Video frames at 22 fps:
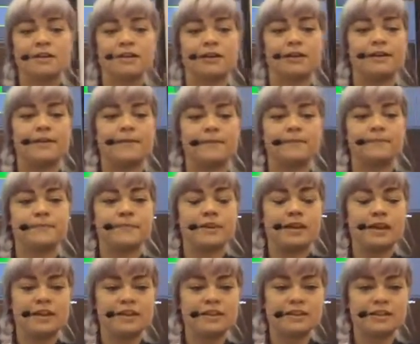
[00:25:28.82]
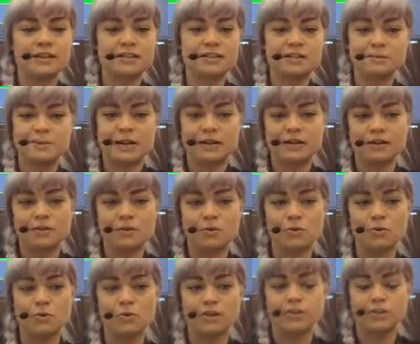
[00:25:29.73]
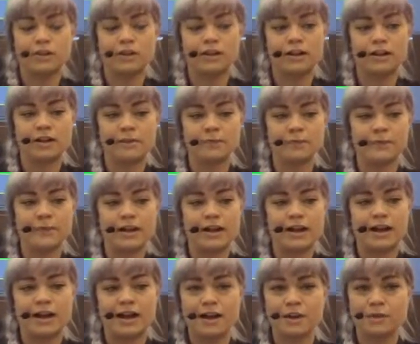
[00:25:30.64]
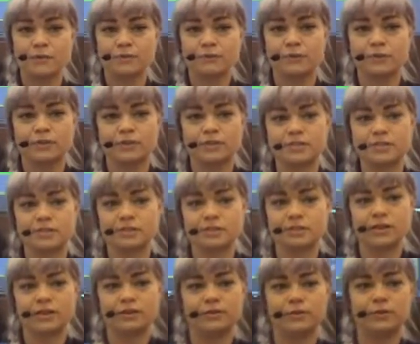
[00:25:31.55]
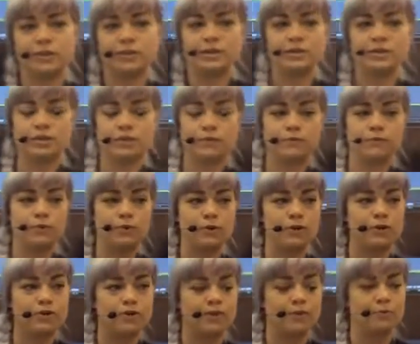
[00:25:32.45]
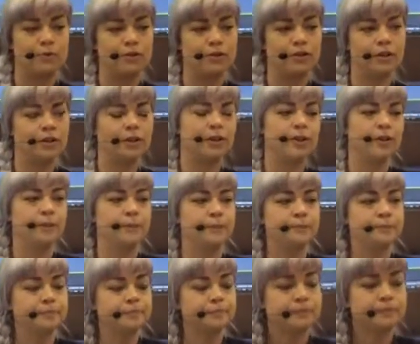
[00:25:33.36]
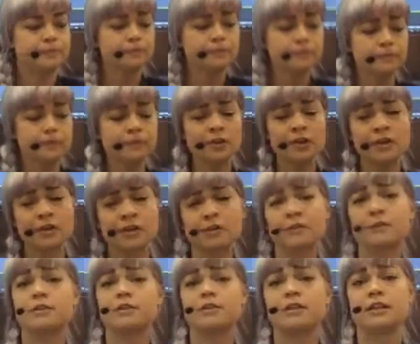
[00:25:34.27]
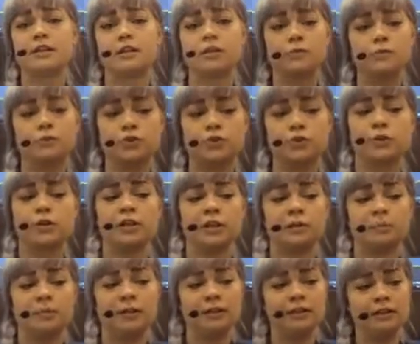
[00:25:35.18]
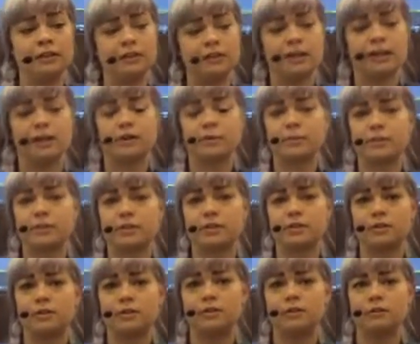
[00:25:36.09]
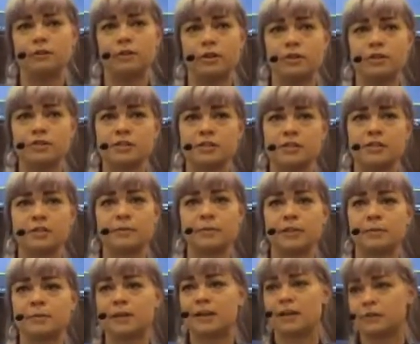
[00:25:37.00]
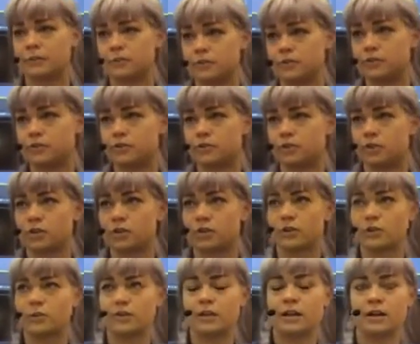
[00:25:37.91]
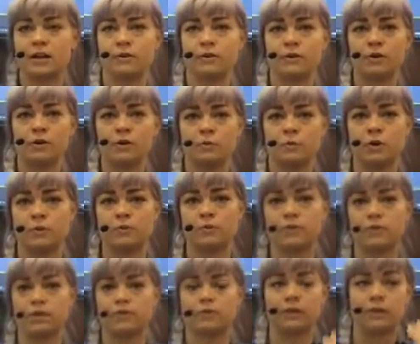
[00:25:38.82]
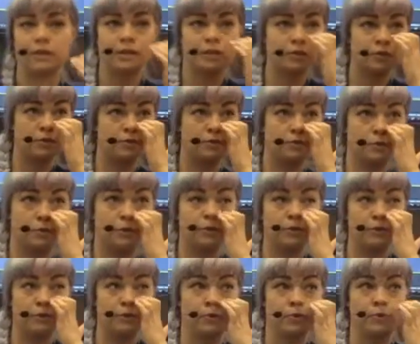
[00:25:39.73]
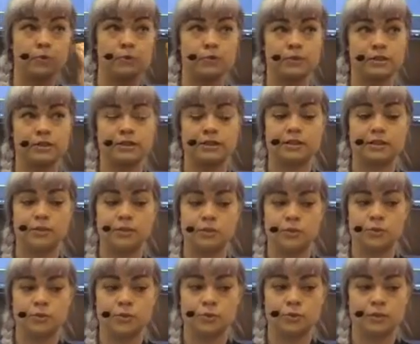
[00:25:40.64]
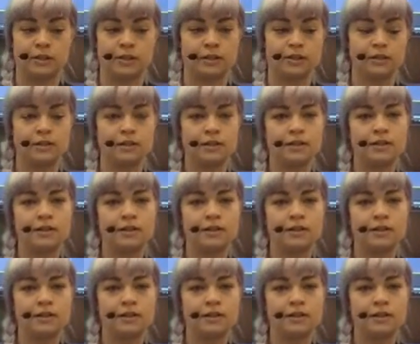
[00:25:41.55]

I think that's about all the time I have for this little Unreal Engine 4 demo here. But thank you for joining me. I hope that you learnt a little bit about F1 Studio and how you can work with Unreal Engine 4 and all the cool things that you can do with it.